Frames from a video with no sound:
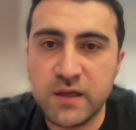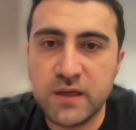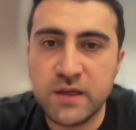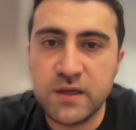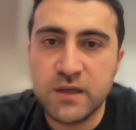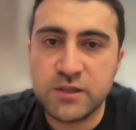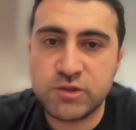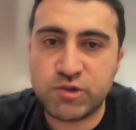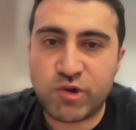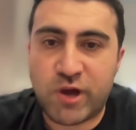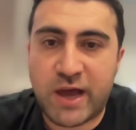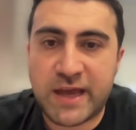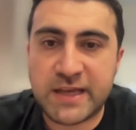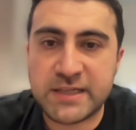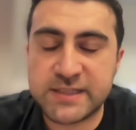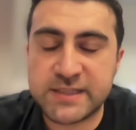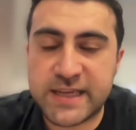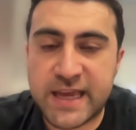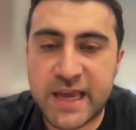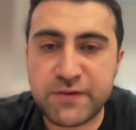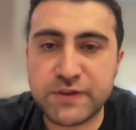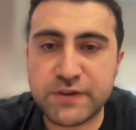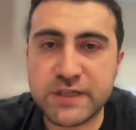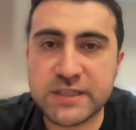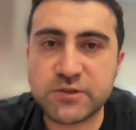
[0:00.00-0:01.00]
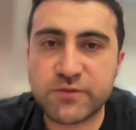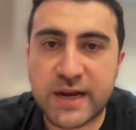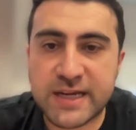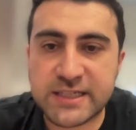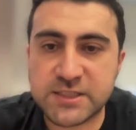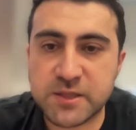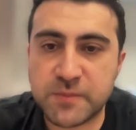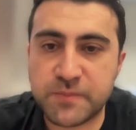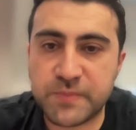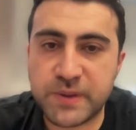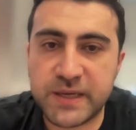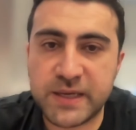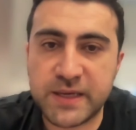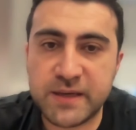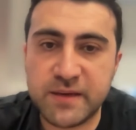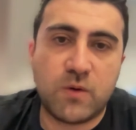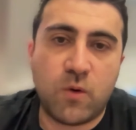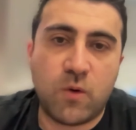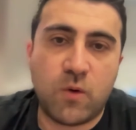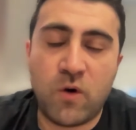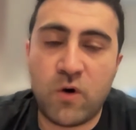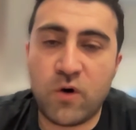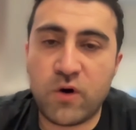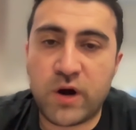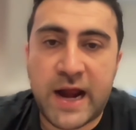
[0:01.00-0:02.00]
So I save this recipe,
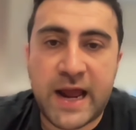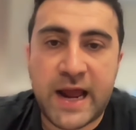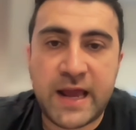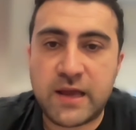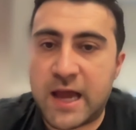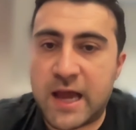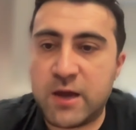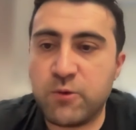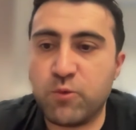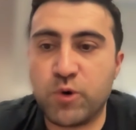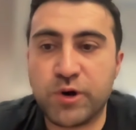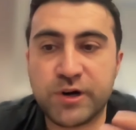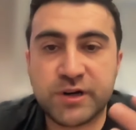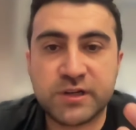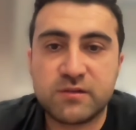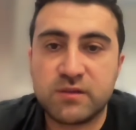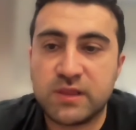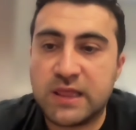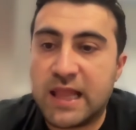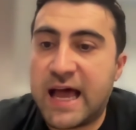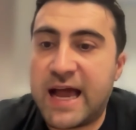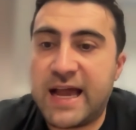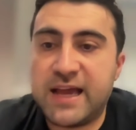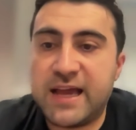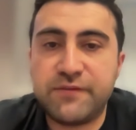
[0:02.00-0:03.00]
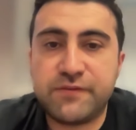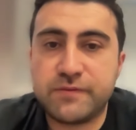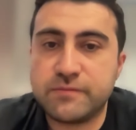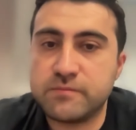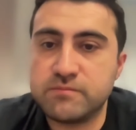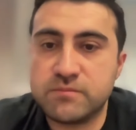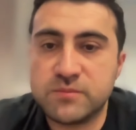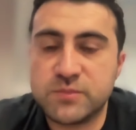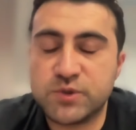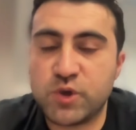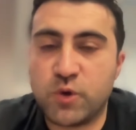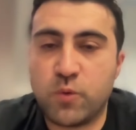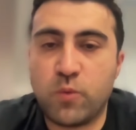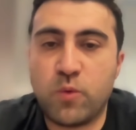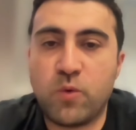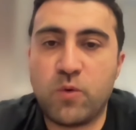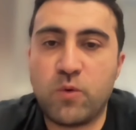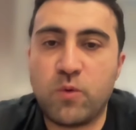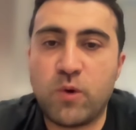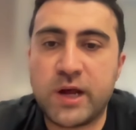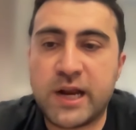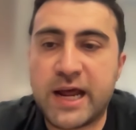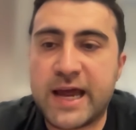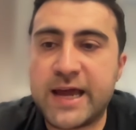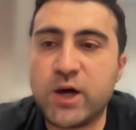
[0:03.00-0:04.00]
or I work live. So
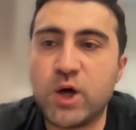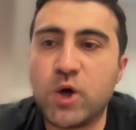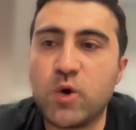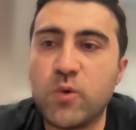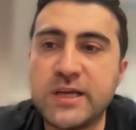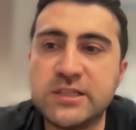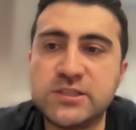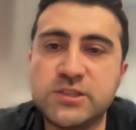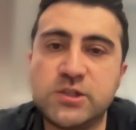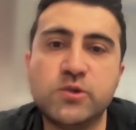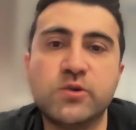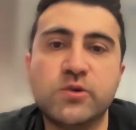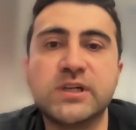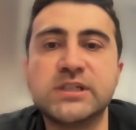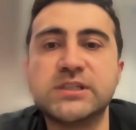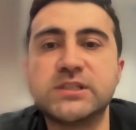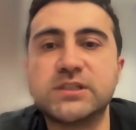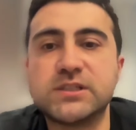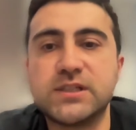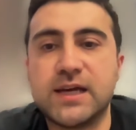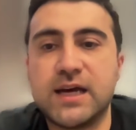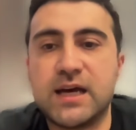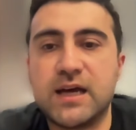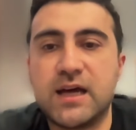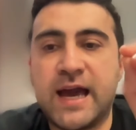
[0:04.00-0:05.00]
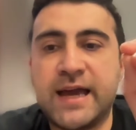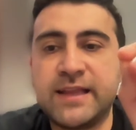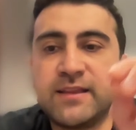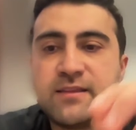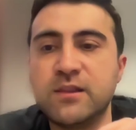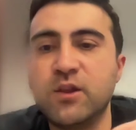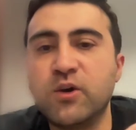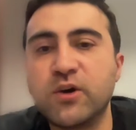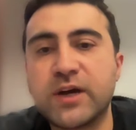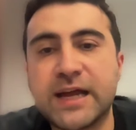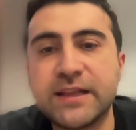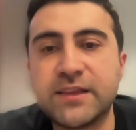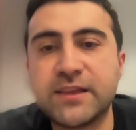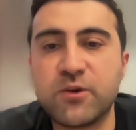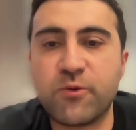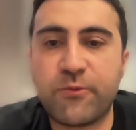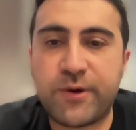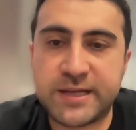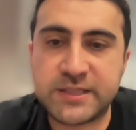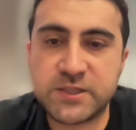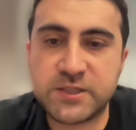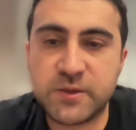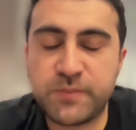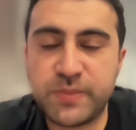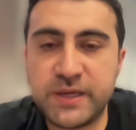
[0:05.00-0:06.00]
what I always do is I look at the
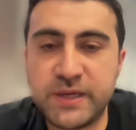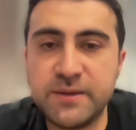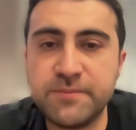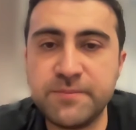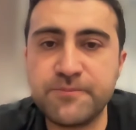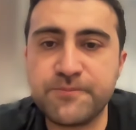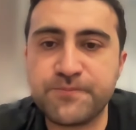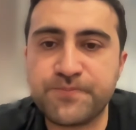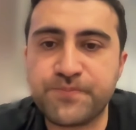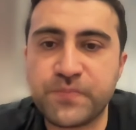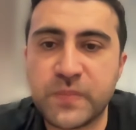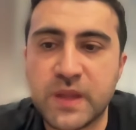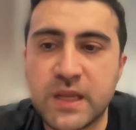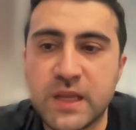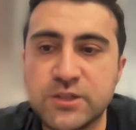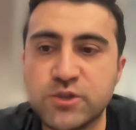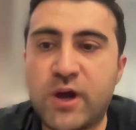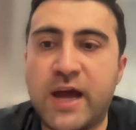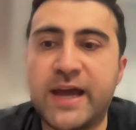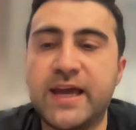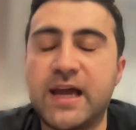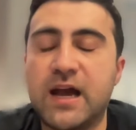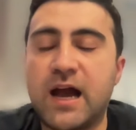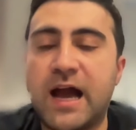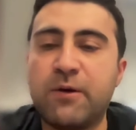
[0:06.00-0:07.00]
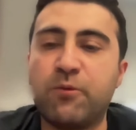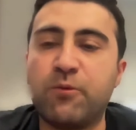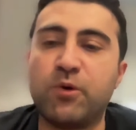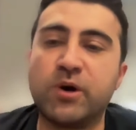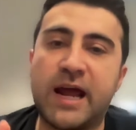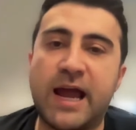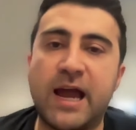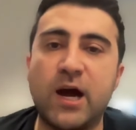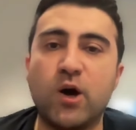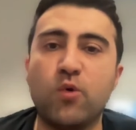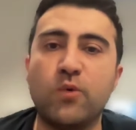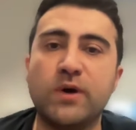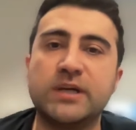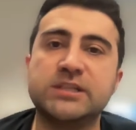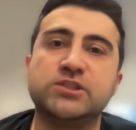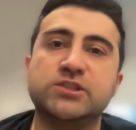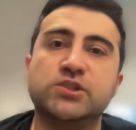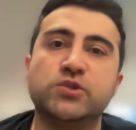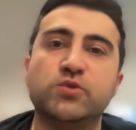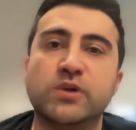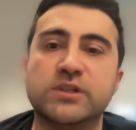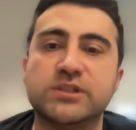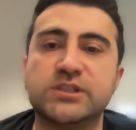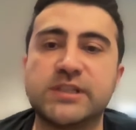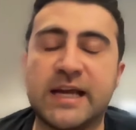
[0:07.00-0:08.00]
recipe. So what I always
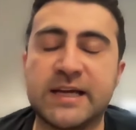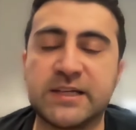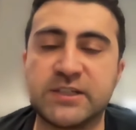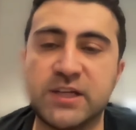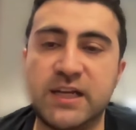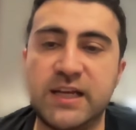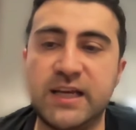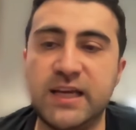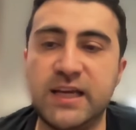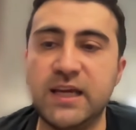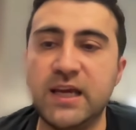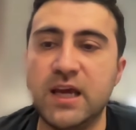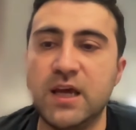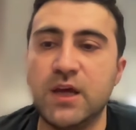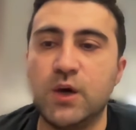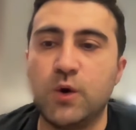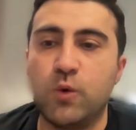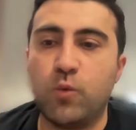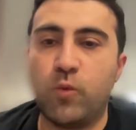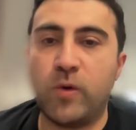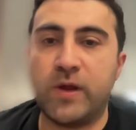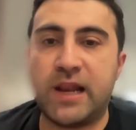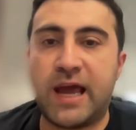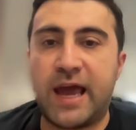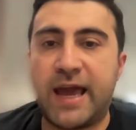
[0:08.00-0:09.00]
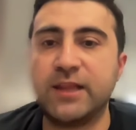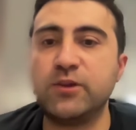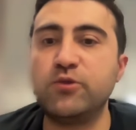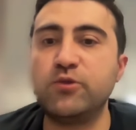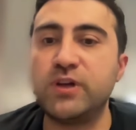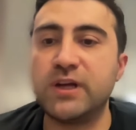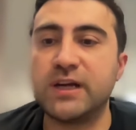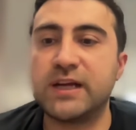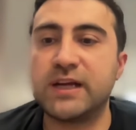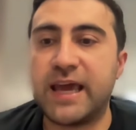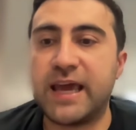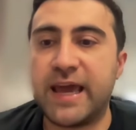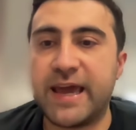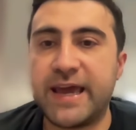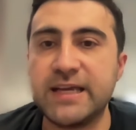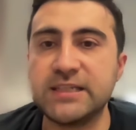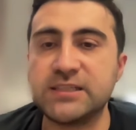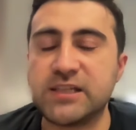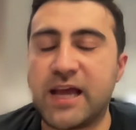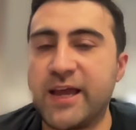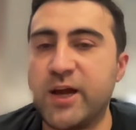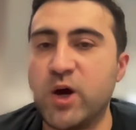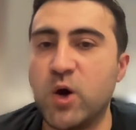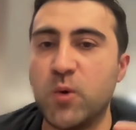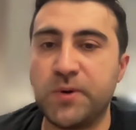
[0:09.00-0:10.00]
do is actually, when I do the case,
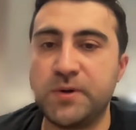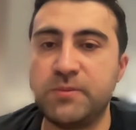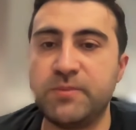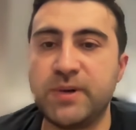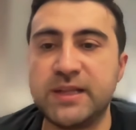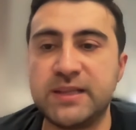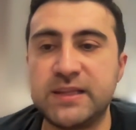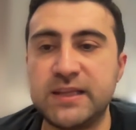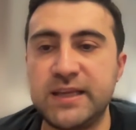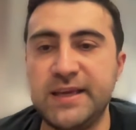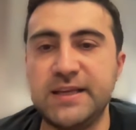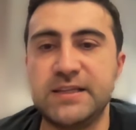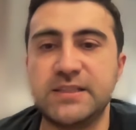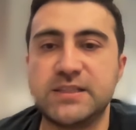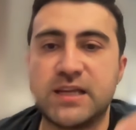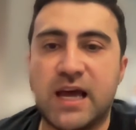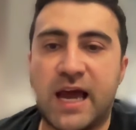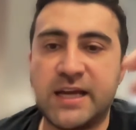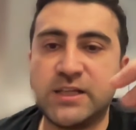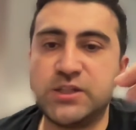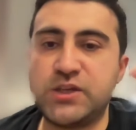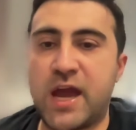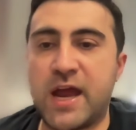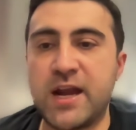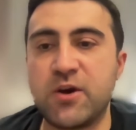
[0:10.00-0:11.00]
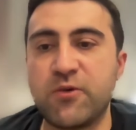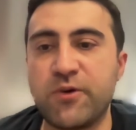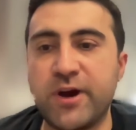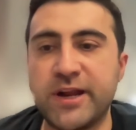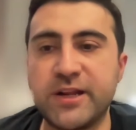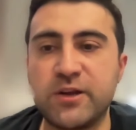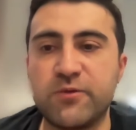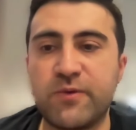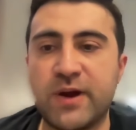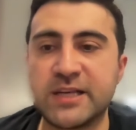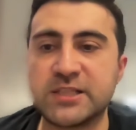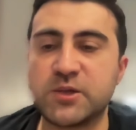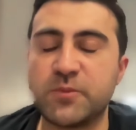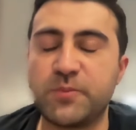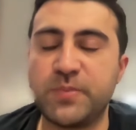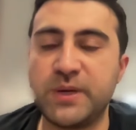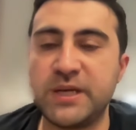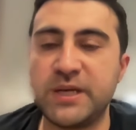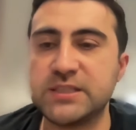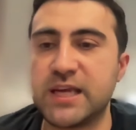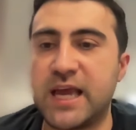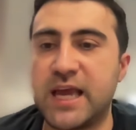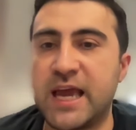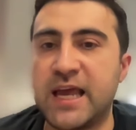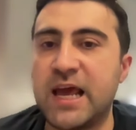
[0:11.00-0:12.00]
I open Matisse, I generate
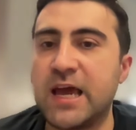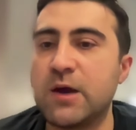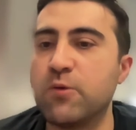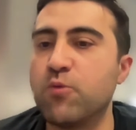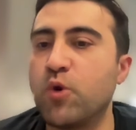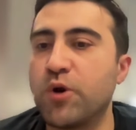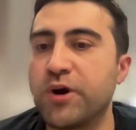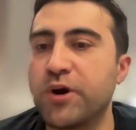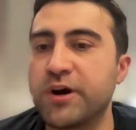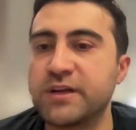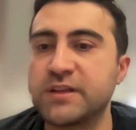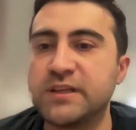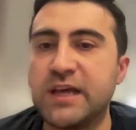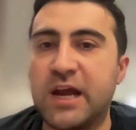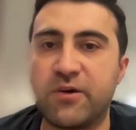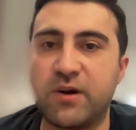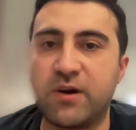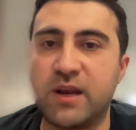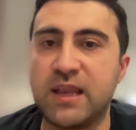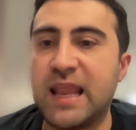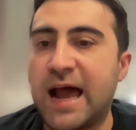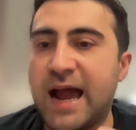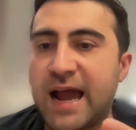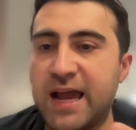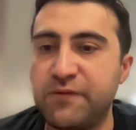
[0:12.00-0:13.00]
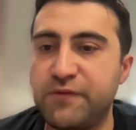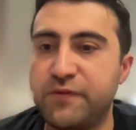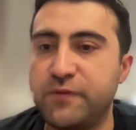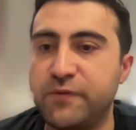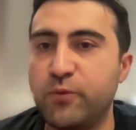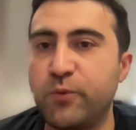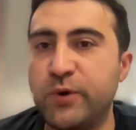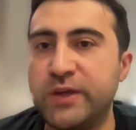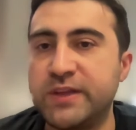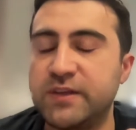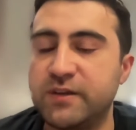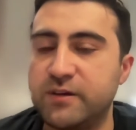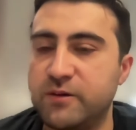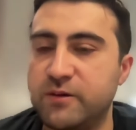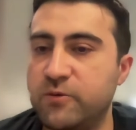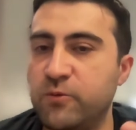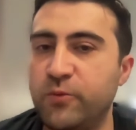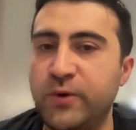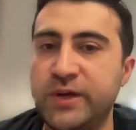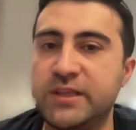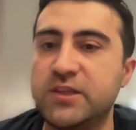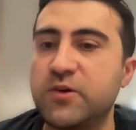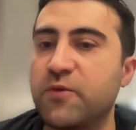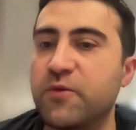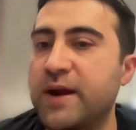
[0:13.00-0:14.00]
recipes, and I work there live
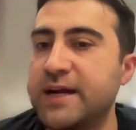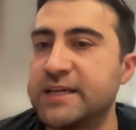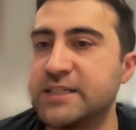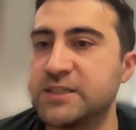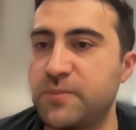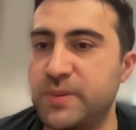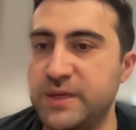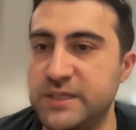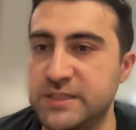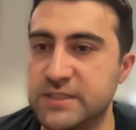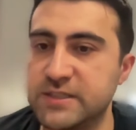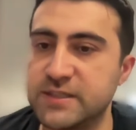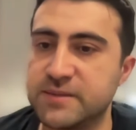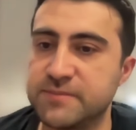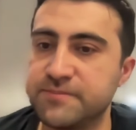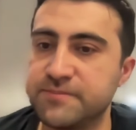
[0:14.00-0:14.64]
with the recipes.